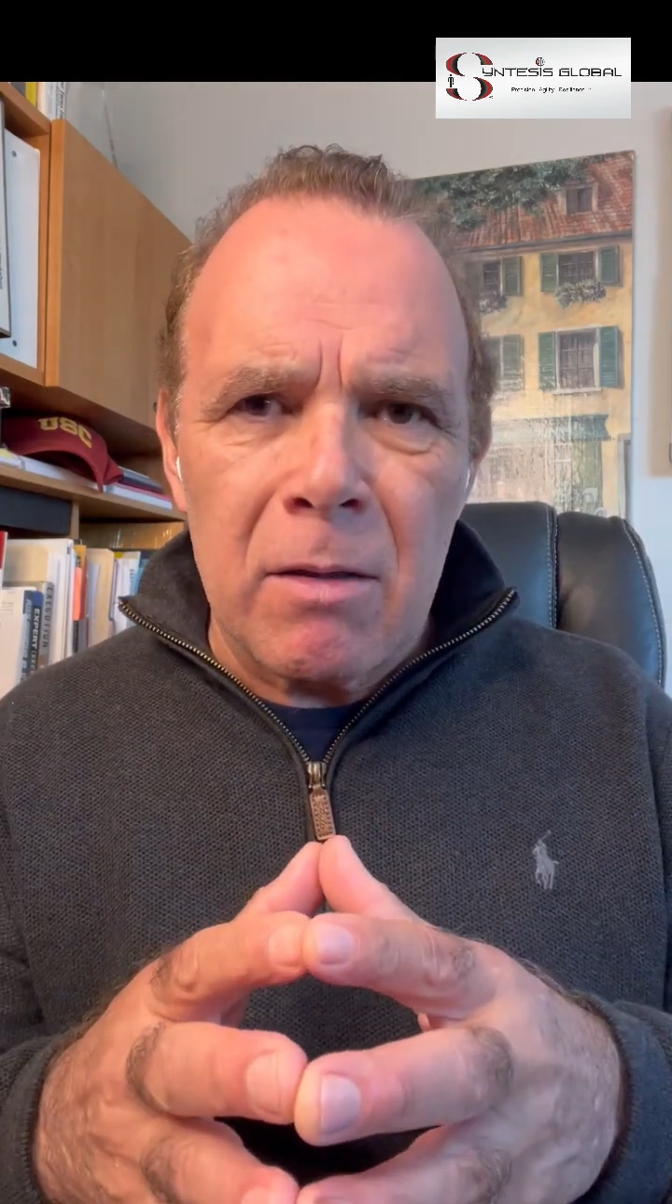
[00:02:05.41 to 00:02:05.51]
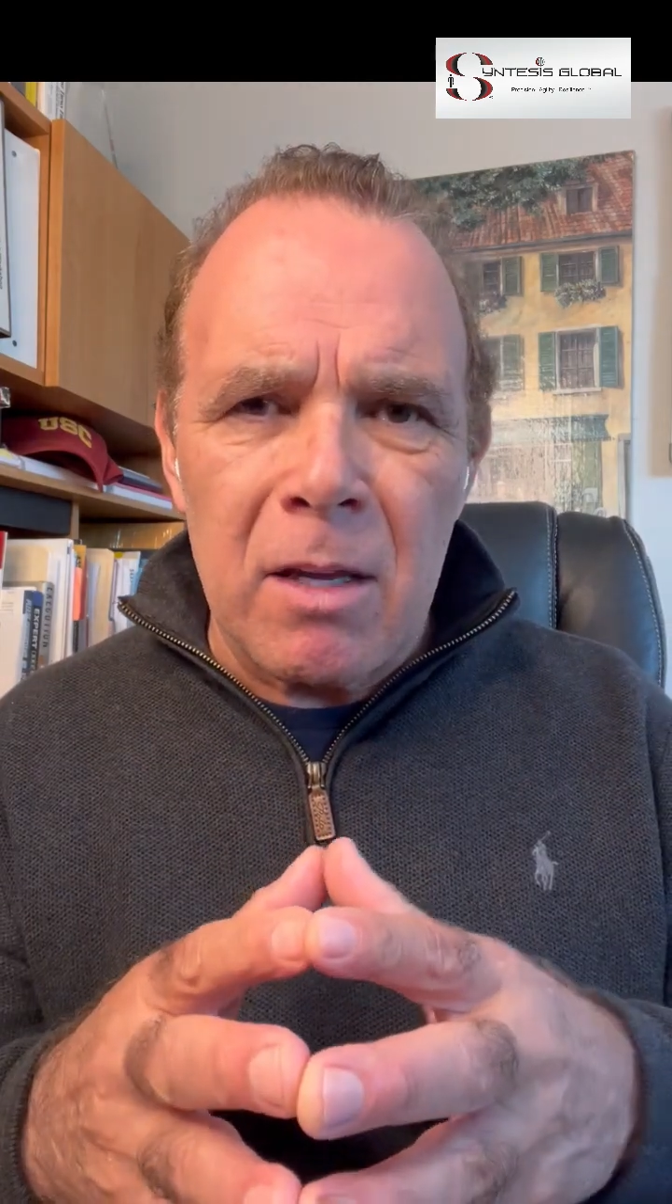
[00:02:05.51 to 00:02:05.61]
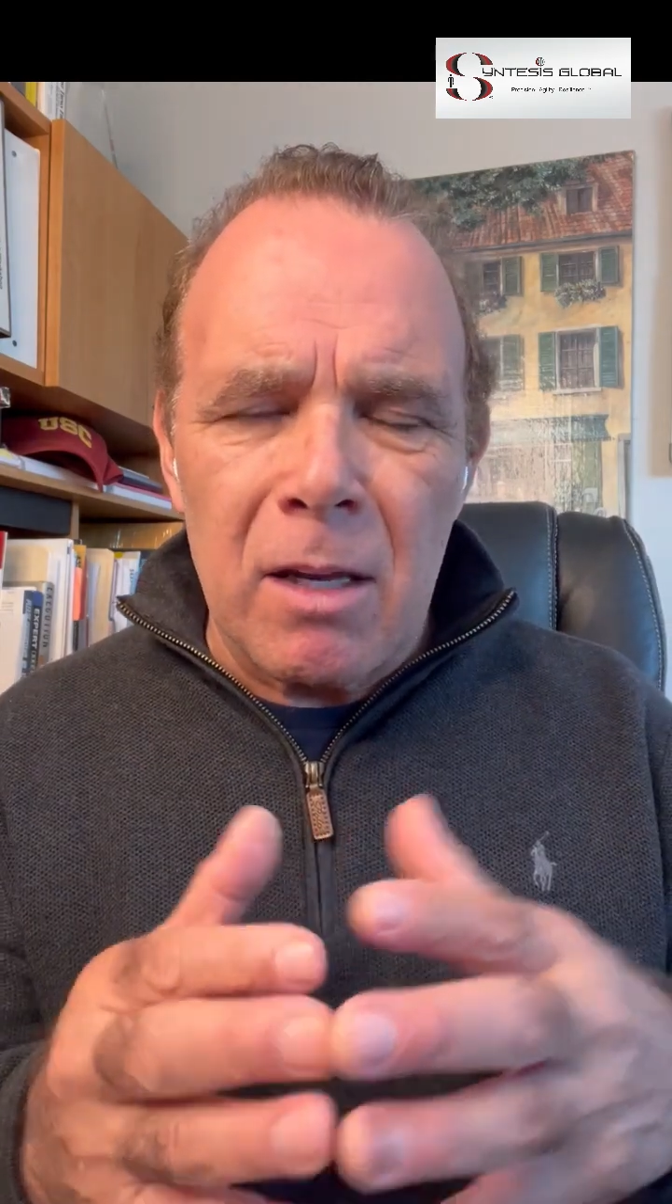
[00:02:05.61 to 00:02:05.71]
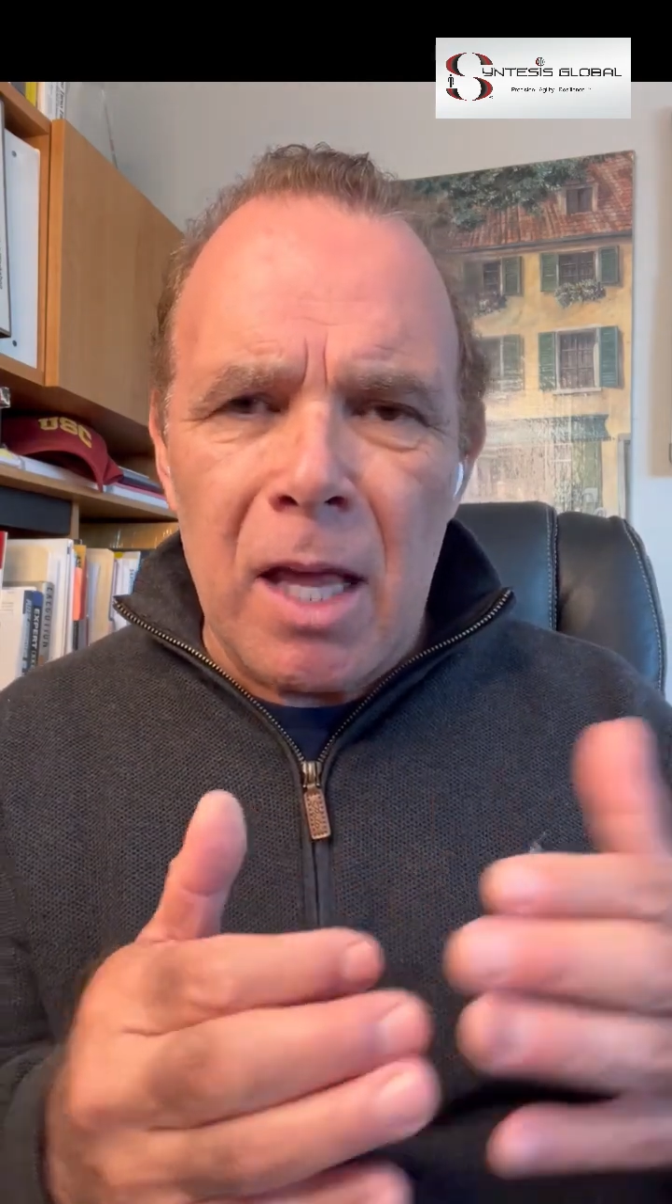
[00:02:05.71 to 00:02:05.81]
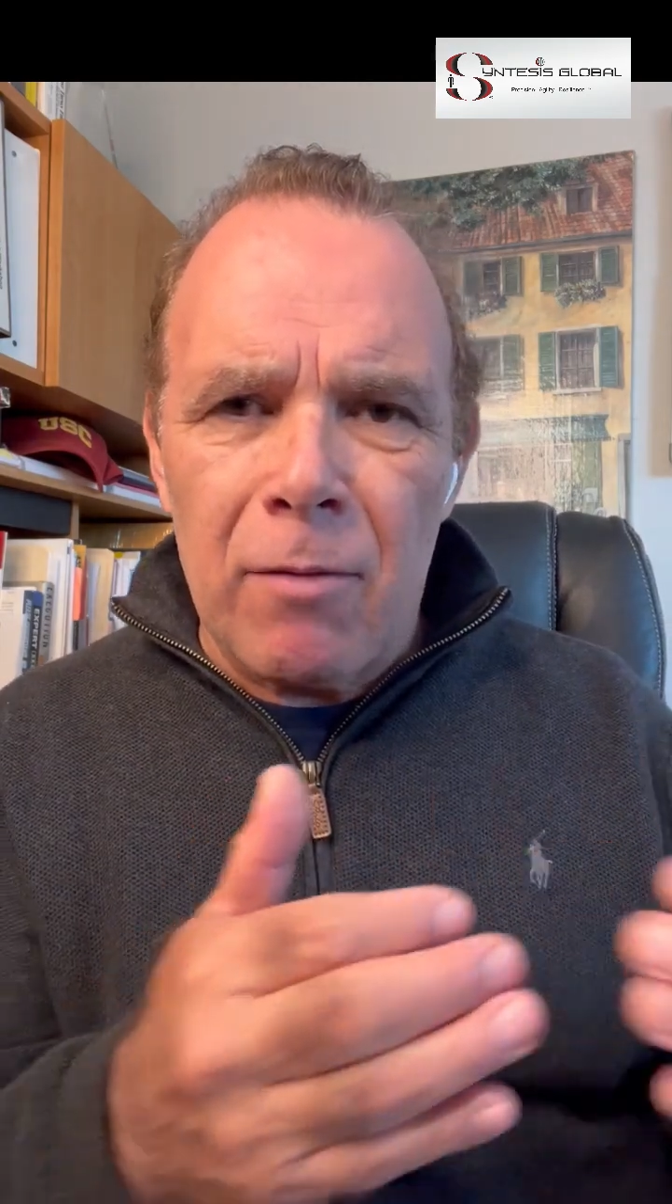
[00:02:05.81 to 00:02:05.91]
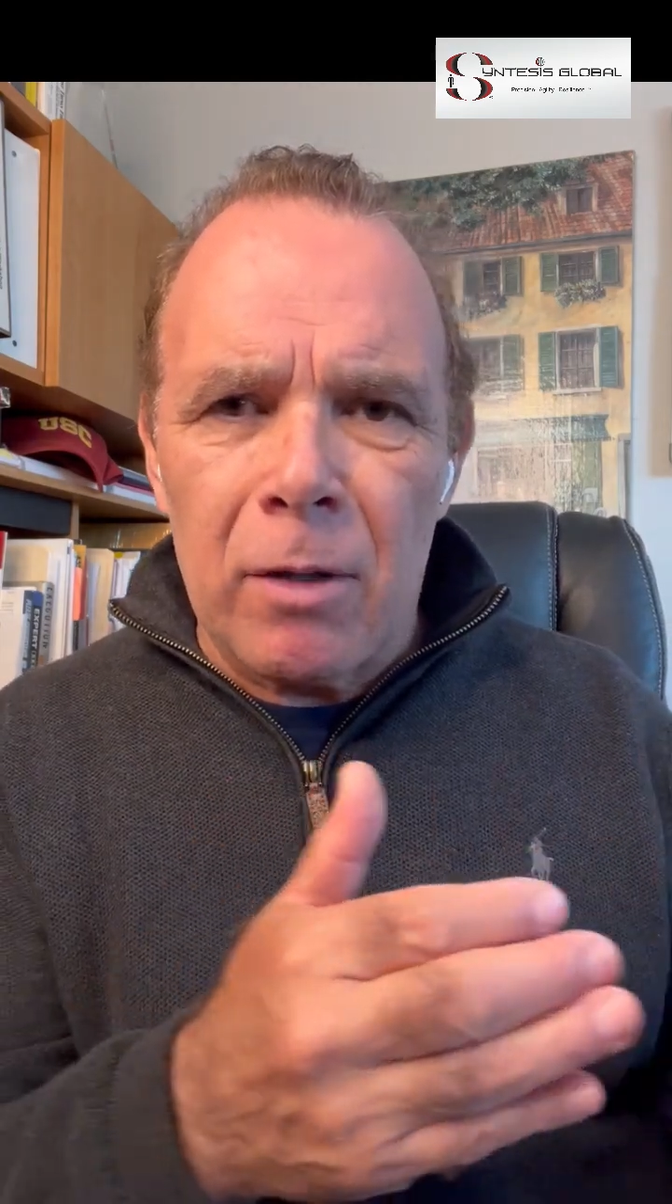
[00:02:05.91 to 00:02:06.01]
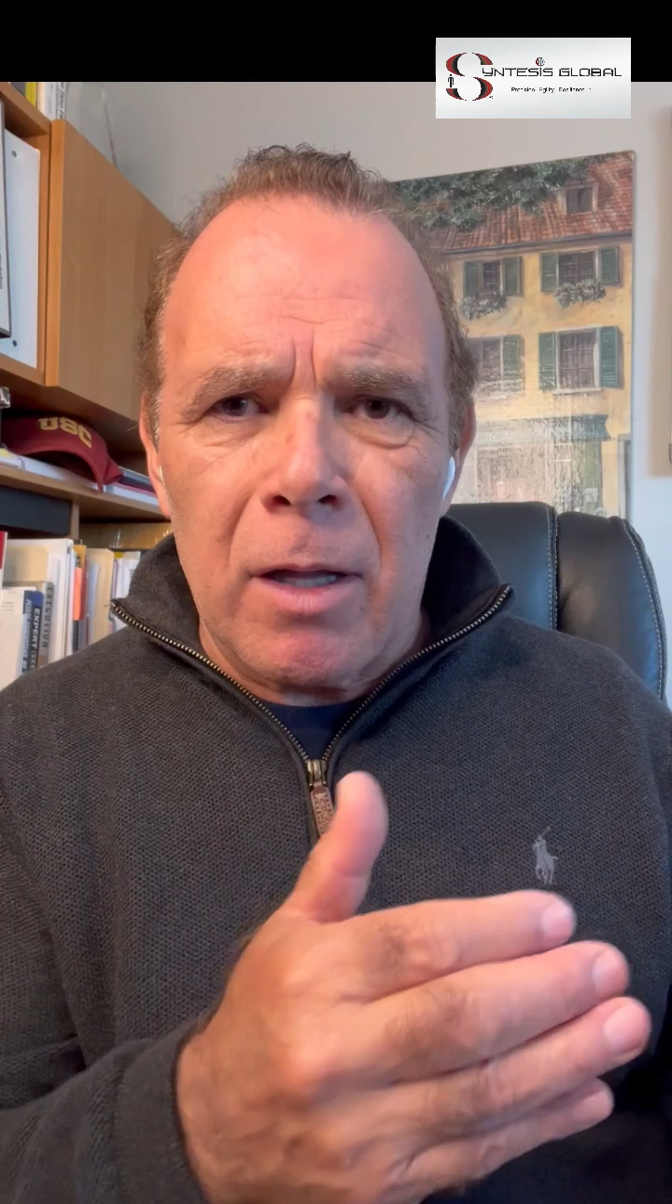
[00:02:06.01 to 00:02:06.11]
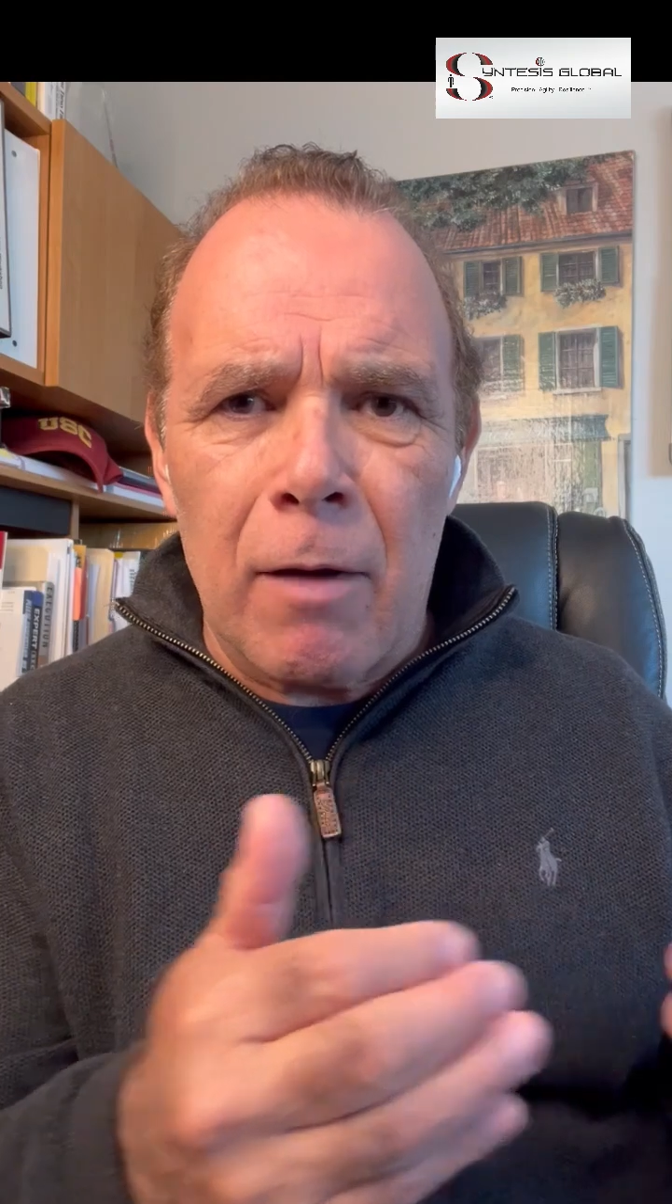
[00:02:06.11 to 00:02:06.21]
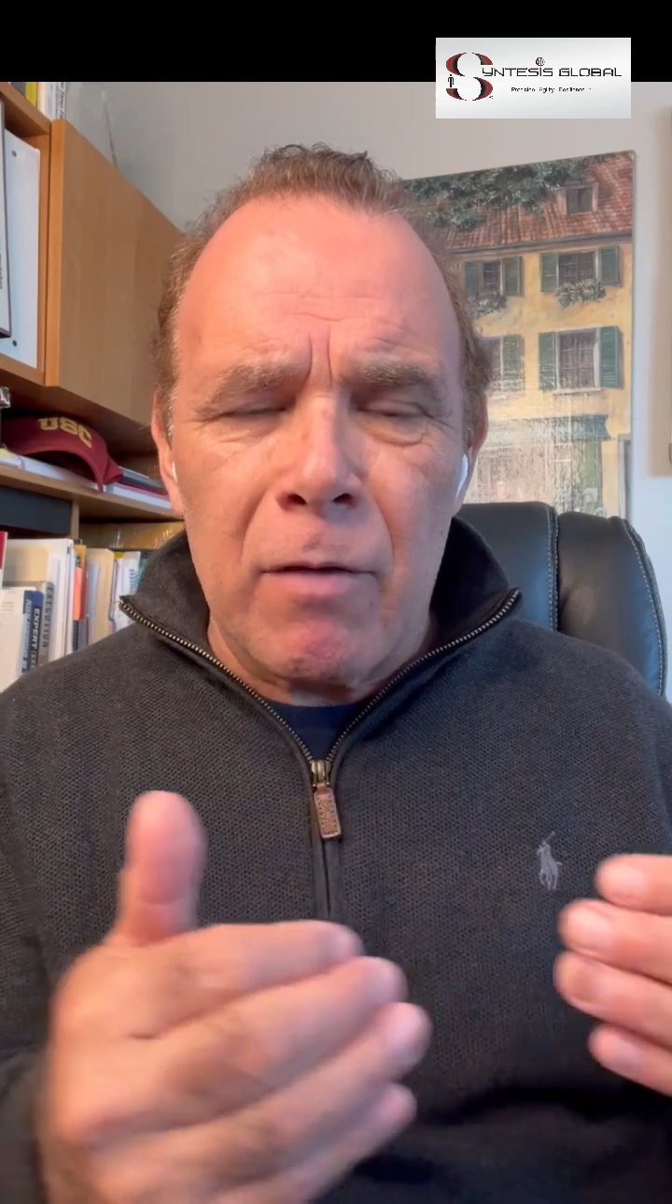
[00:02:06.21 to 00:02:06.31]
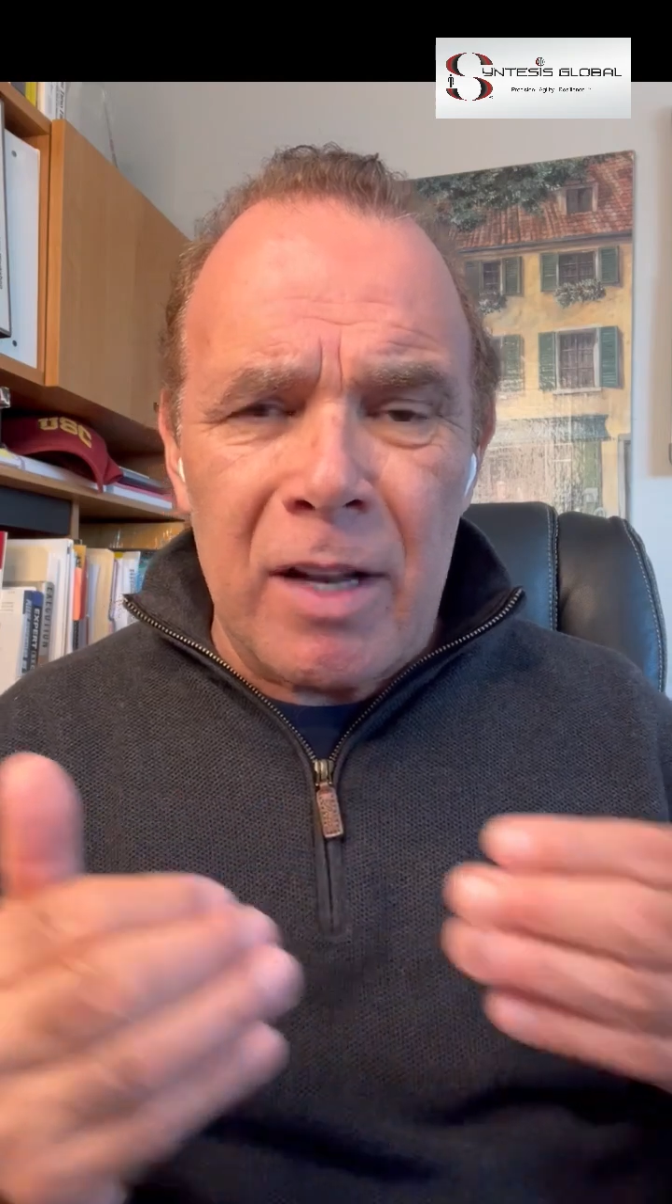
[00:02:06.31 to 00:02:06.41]
the
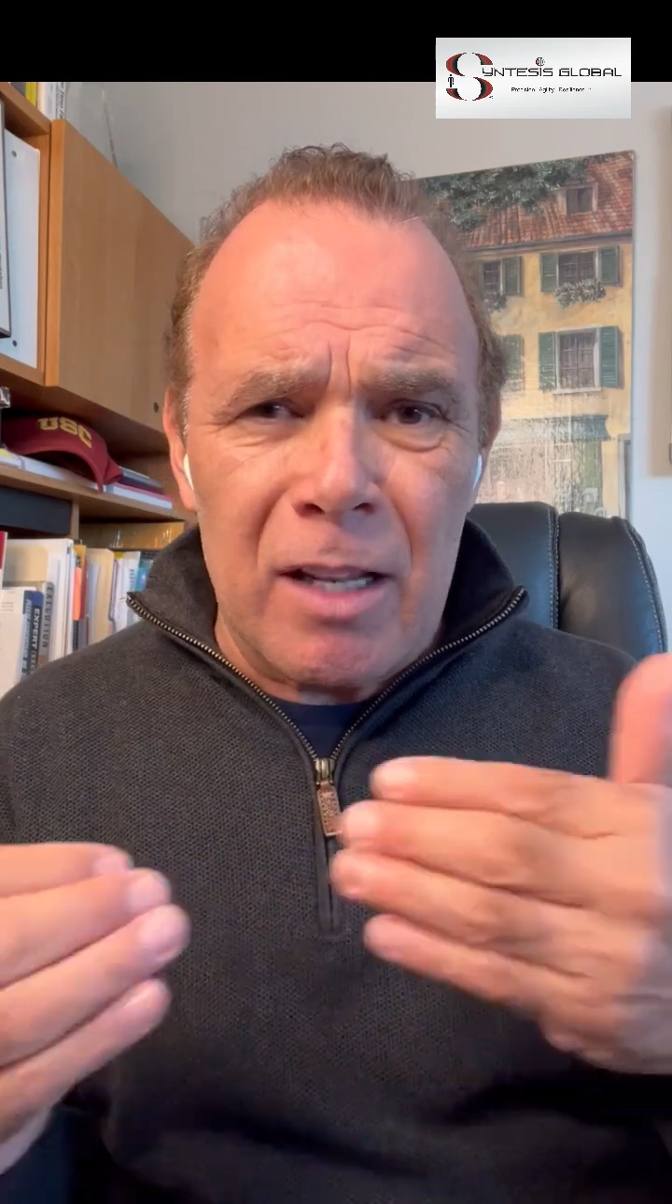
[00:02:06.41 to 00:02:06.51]
level of